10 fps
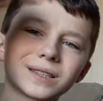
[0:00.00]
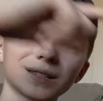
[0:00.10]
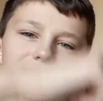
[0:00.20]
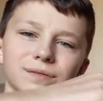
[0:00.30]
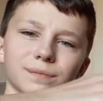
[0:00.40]

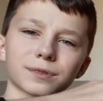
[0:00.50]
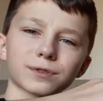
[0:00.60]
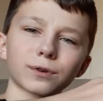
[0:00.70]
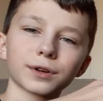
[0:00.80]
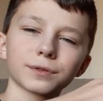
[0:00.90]
is from
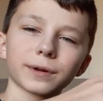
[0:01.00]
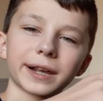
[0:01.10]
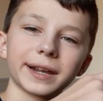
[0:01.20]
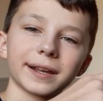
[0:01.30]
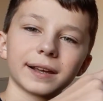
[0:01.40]
Thor
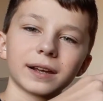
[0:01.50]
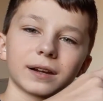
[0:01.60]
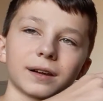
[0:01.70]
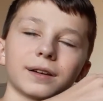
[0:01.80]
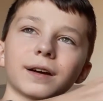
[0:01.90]
3,
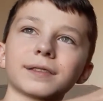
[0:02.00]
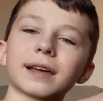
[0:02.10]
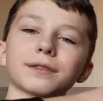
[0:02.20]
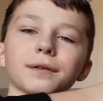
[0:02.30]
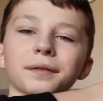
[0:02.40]
or
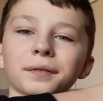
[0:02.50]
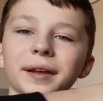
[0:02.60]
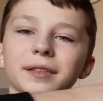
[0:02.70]
not Thor 3,